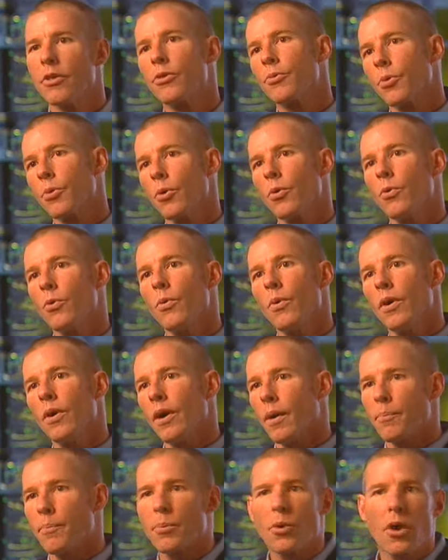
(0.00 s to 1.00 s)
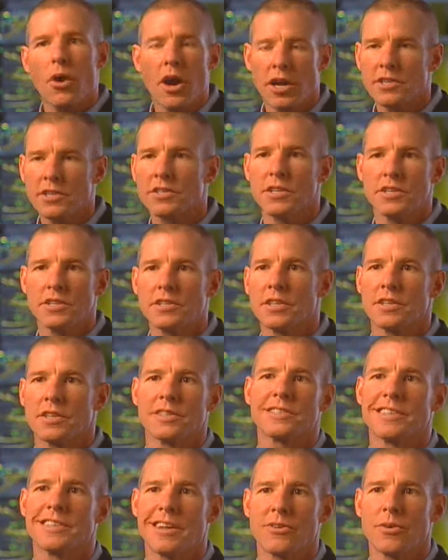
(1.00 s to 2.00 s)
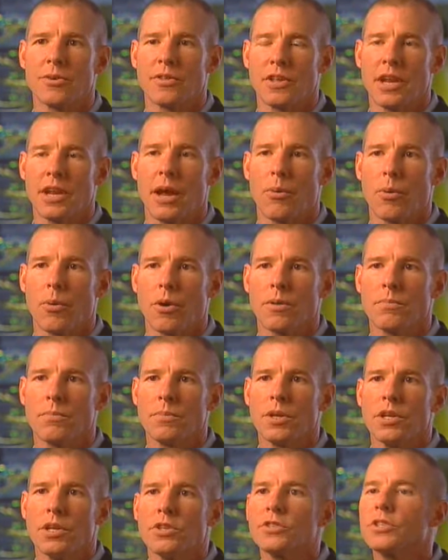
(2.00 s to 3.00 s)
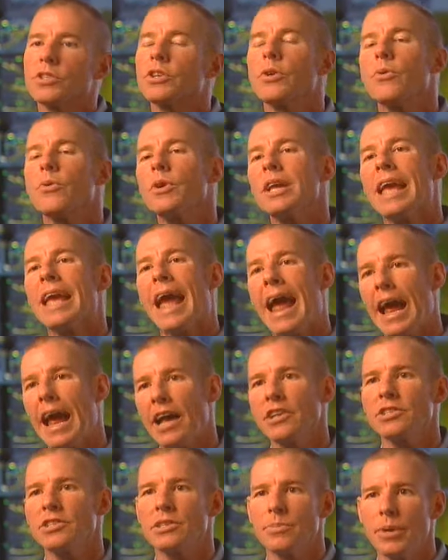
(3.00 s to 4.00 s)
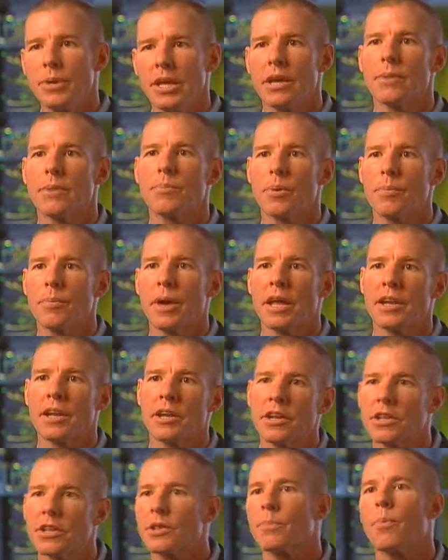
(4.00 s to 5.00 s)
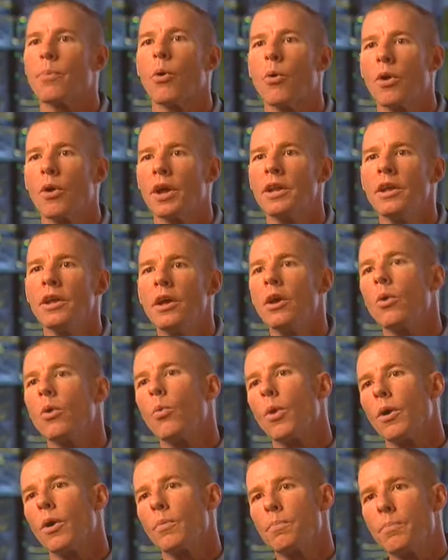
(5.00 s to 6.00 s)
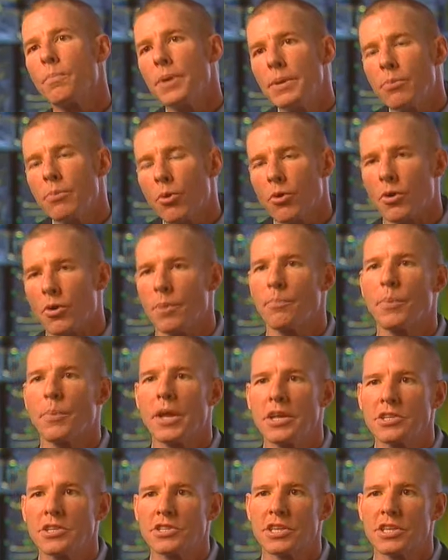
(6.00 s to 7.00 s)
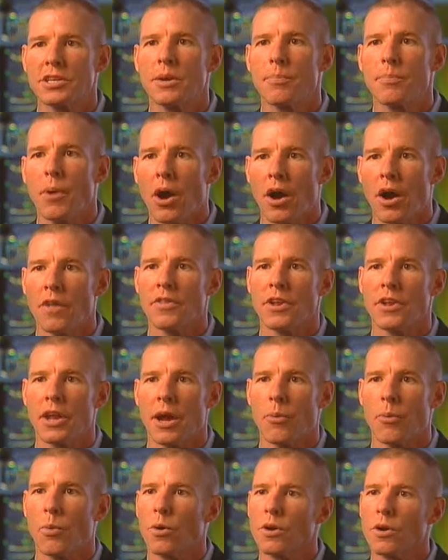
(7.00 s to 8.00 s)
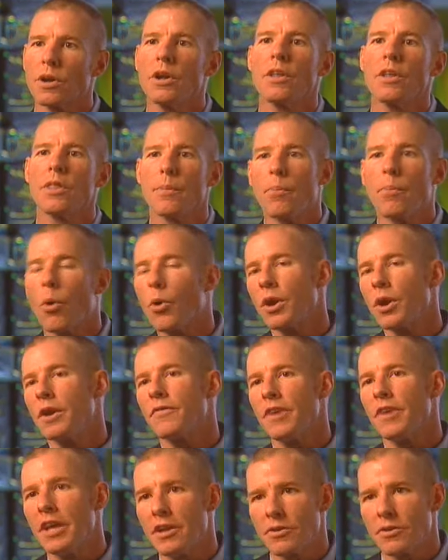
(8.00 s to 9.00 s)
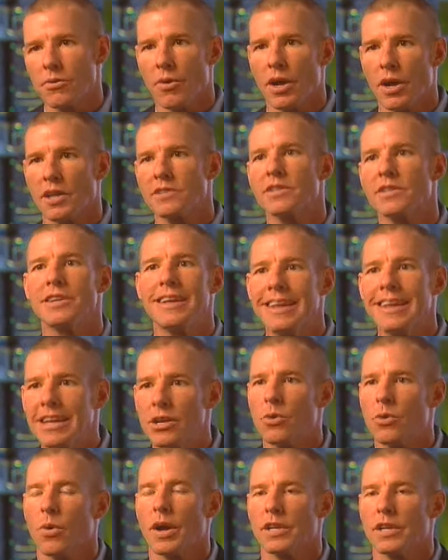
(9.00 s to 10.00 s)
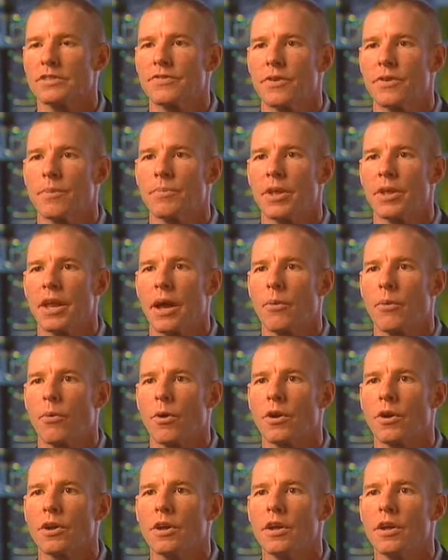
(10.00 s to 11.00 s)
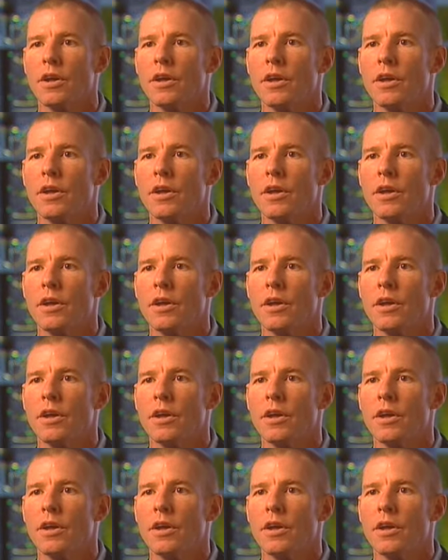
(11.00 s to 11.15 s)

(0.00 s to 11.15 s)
through a proxy to the center of the network. Security has to be implemented at the point where people are impinging upon the network, the point of ingress and egress from the network.